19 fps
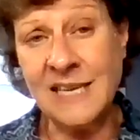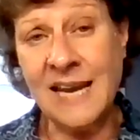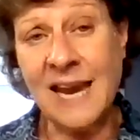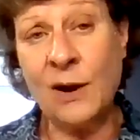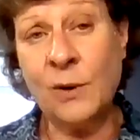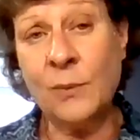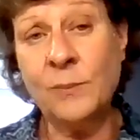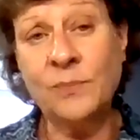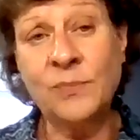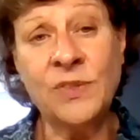
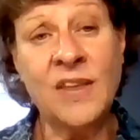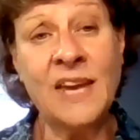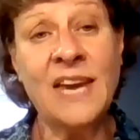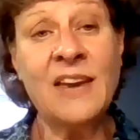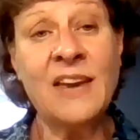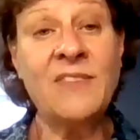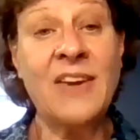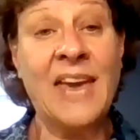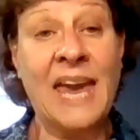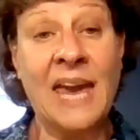Now, they
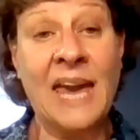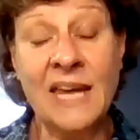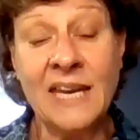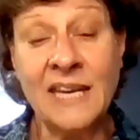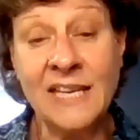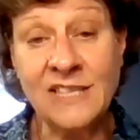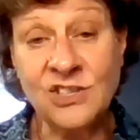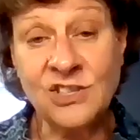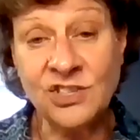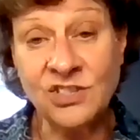have
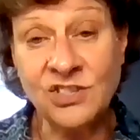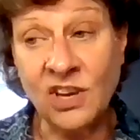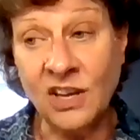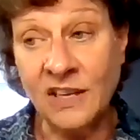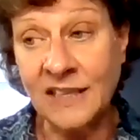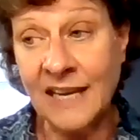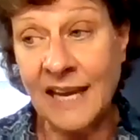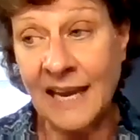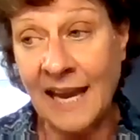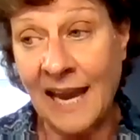added
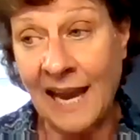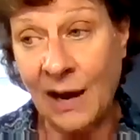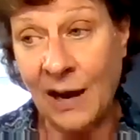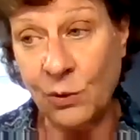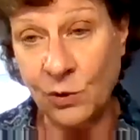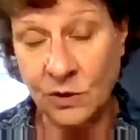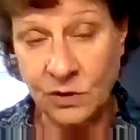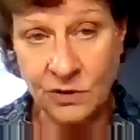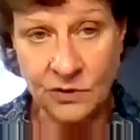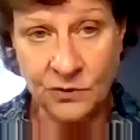Sunday
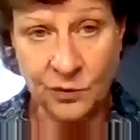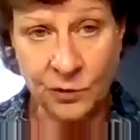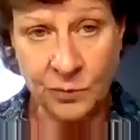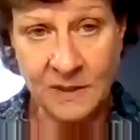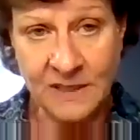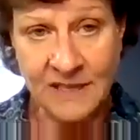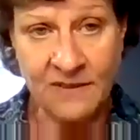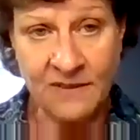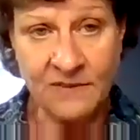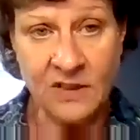hours from
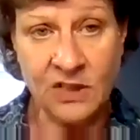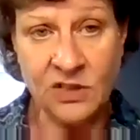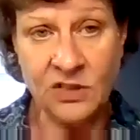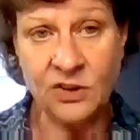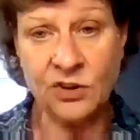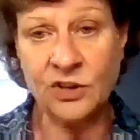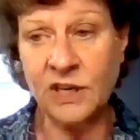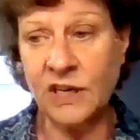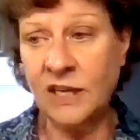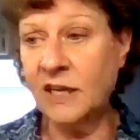
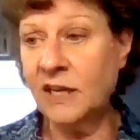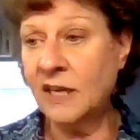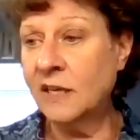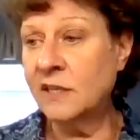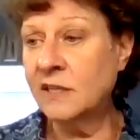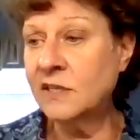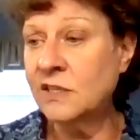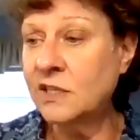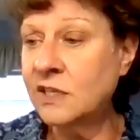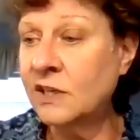7:30
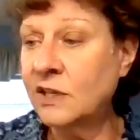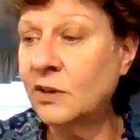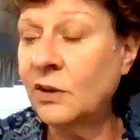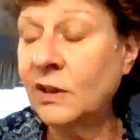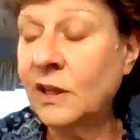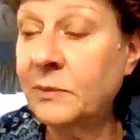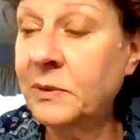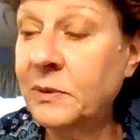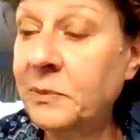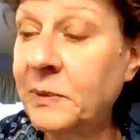until,
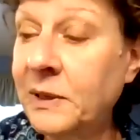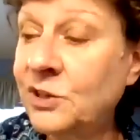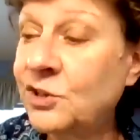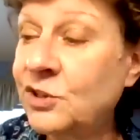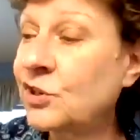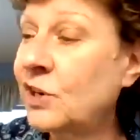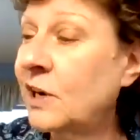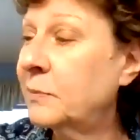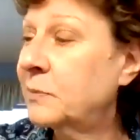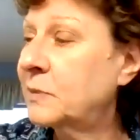let me make sure I'm